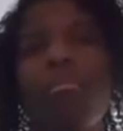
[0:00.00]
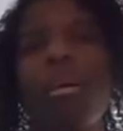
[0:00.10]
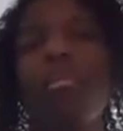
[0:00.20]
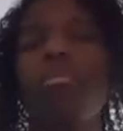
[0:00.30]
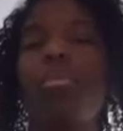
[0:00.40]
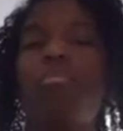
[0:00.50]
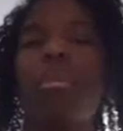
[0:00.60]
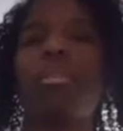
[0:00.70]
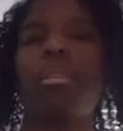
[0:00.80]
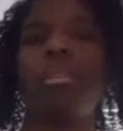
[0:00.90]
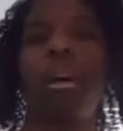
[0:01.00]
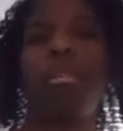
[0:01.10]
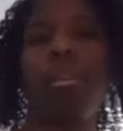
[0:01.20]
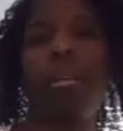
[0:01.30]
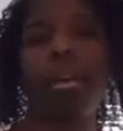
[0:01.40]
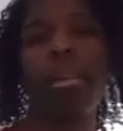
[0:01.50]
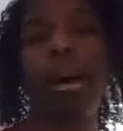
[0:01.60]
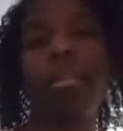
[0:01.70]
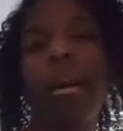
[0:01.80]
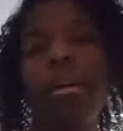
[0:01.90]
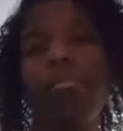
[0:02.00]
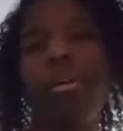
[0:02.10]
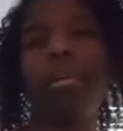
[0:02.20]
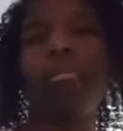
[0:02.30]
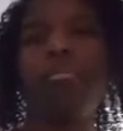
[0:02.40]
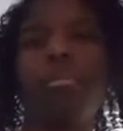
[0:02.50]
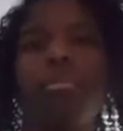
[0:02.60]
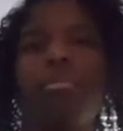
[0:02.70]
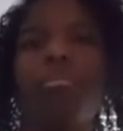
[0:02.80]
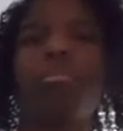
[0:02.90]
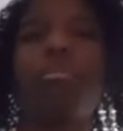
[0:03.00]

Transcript: Are you embracing that dark and that light part of you?